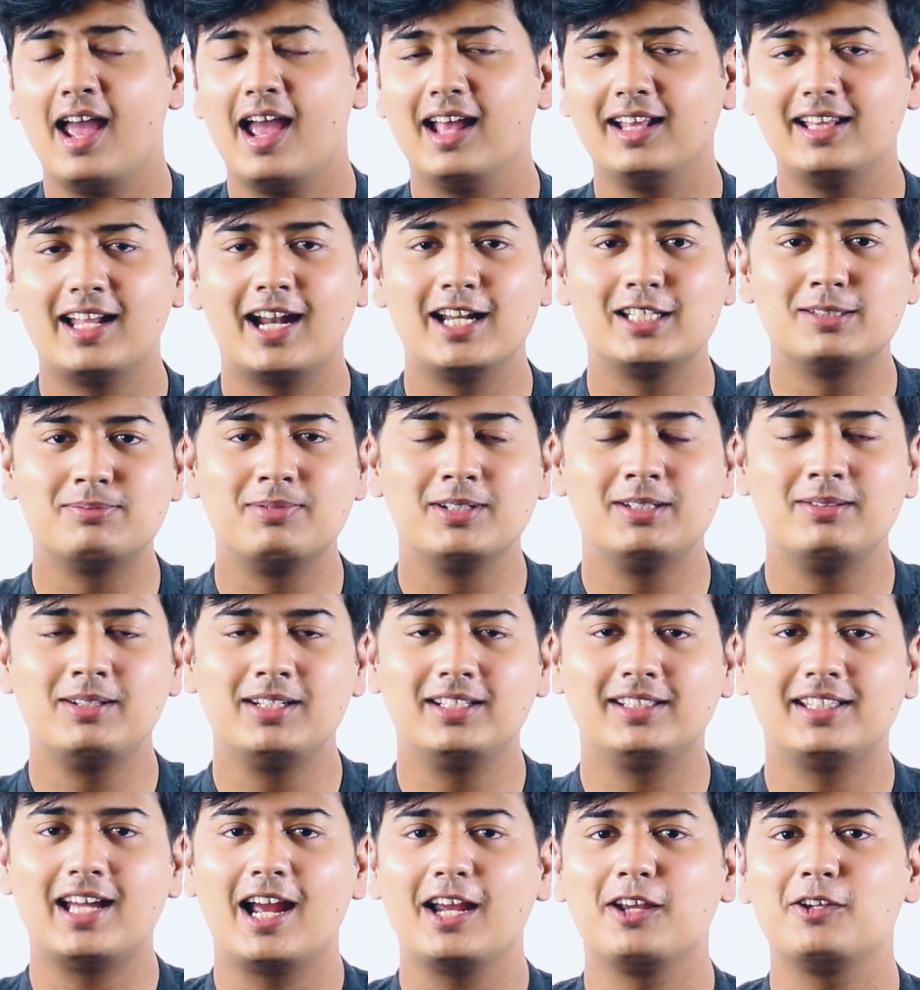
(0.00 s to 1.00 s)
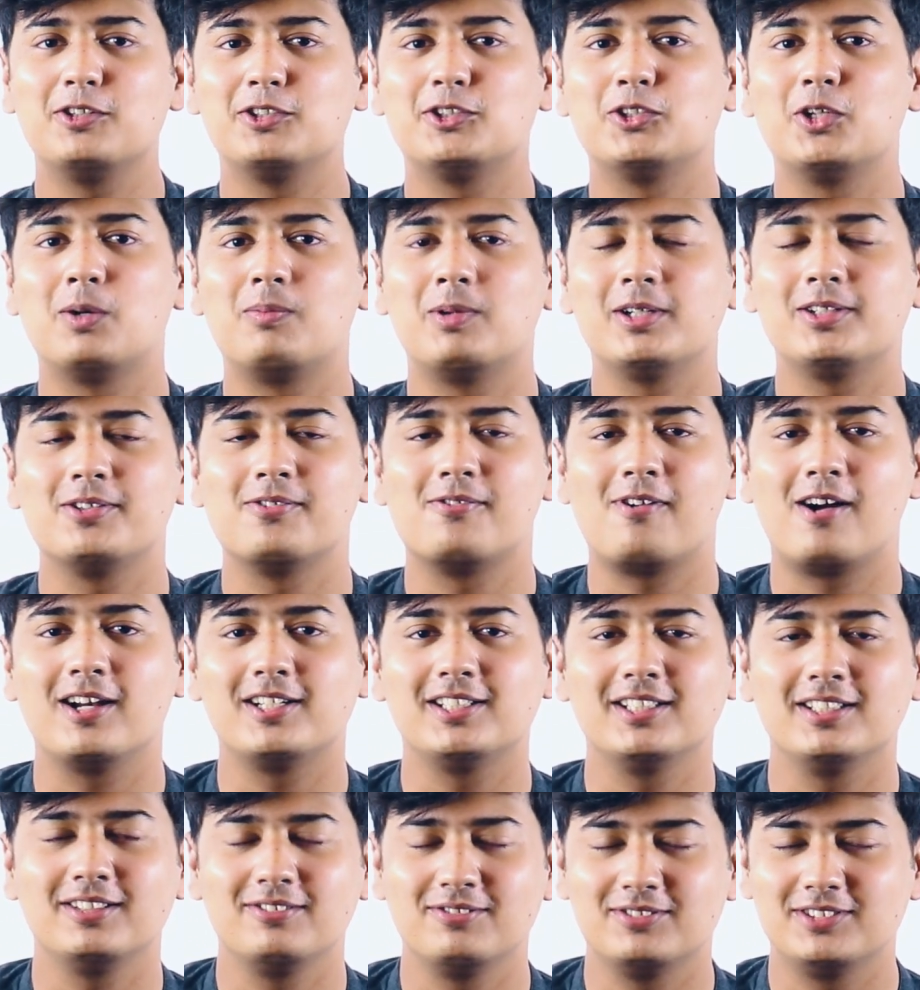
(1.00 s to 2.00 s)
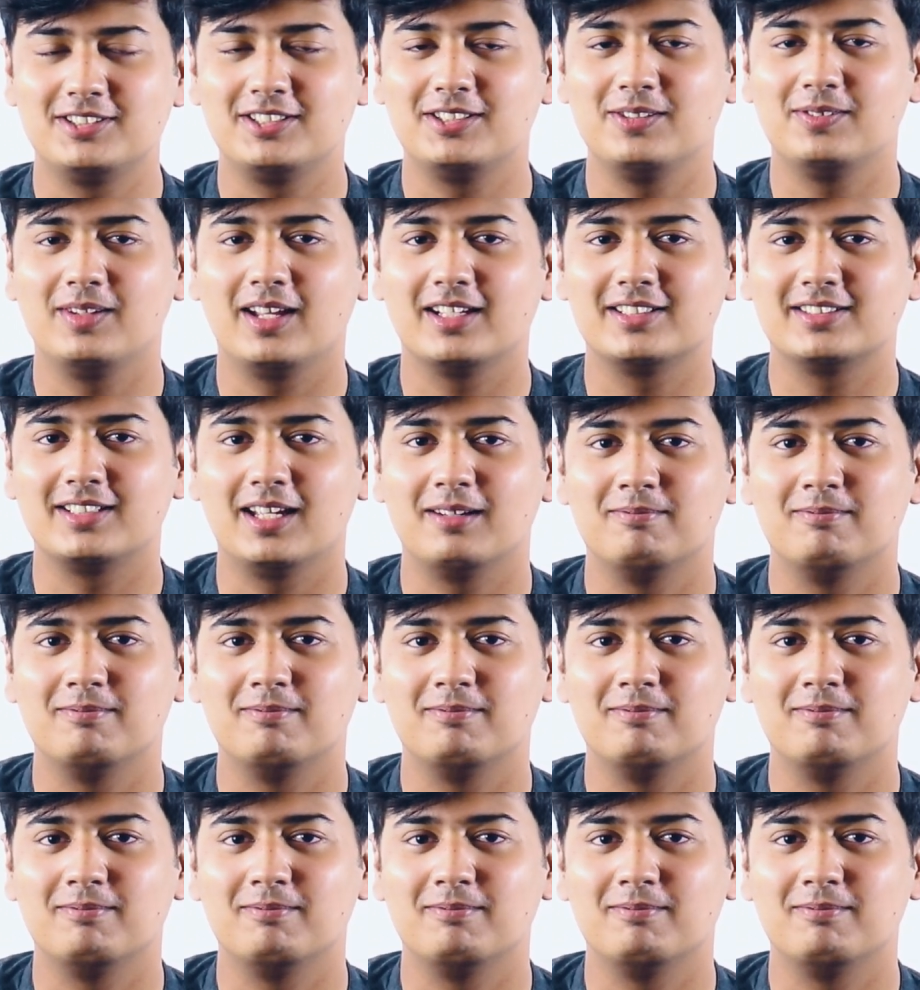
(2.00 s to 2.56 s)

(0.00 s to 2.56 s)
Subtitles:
And that has been it. Thank you so much for watching. See you next